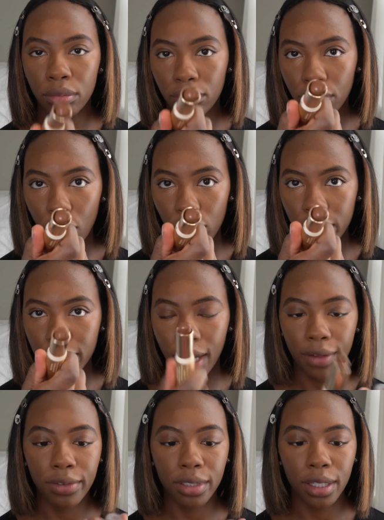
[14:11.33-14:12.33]
Mocha is
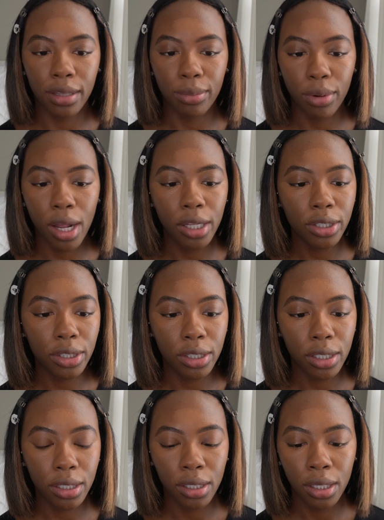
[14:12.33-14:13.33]
obviously the
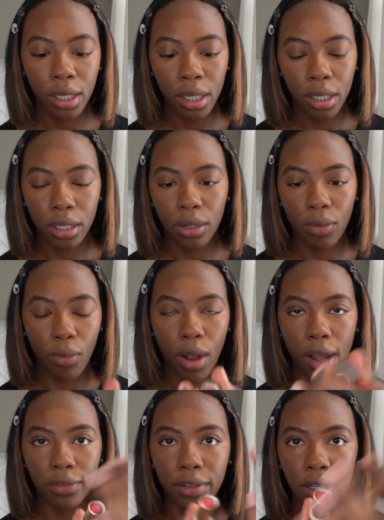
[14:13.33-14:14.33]
bronzer,
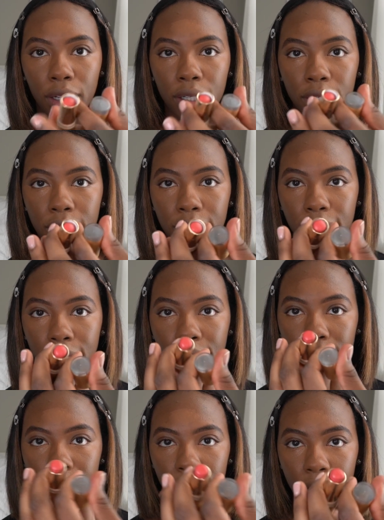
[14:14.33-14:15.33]
Guava is
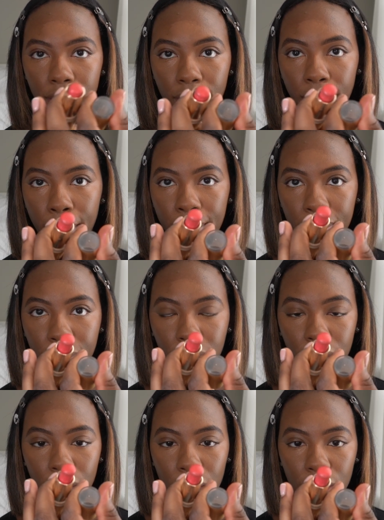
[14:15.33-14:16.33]
the
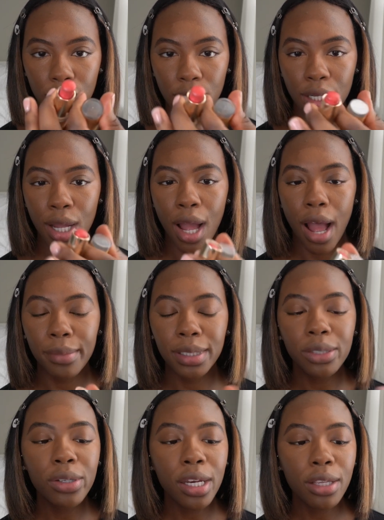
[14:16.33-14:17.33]
blush. I'm
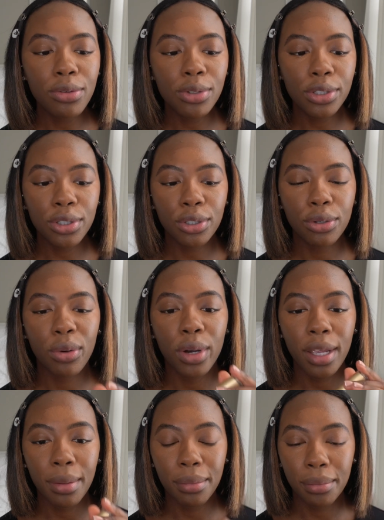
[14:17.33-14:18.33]
still getting used to
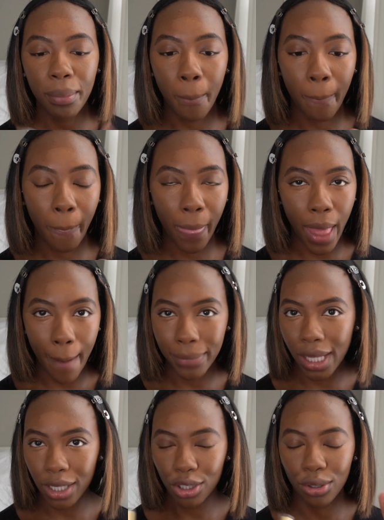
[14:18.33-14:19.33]
cream
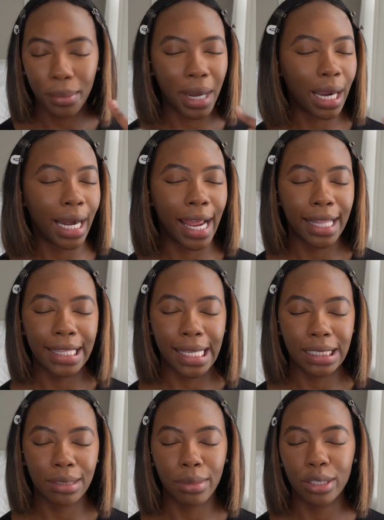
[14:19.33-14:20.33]
blush, so I'm not gonna add
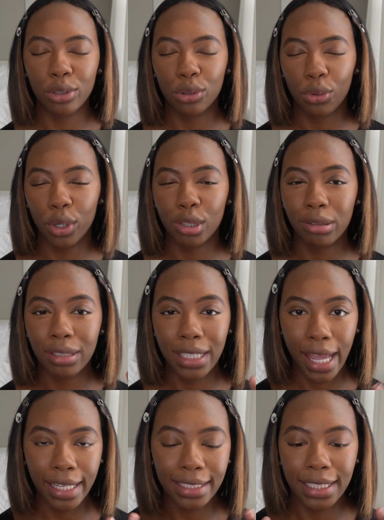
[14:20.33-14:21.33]
that in my tutorial
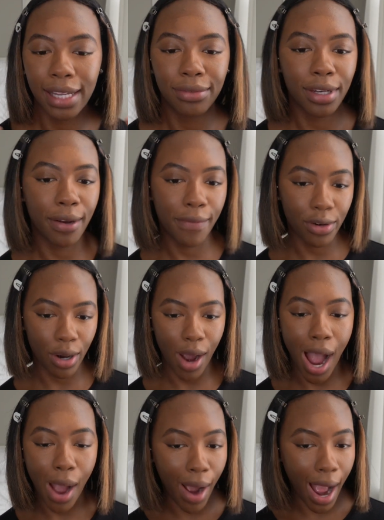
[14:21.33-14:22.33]
yet because I need to figure out
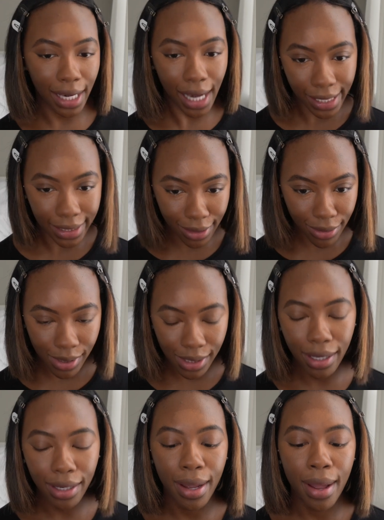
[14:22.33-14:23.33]
how I like to use
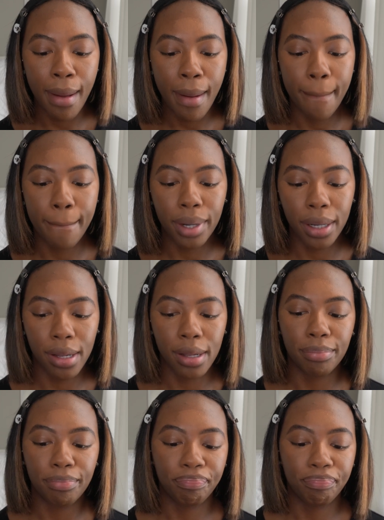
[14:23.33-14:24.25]
it, but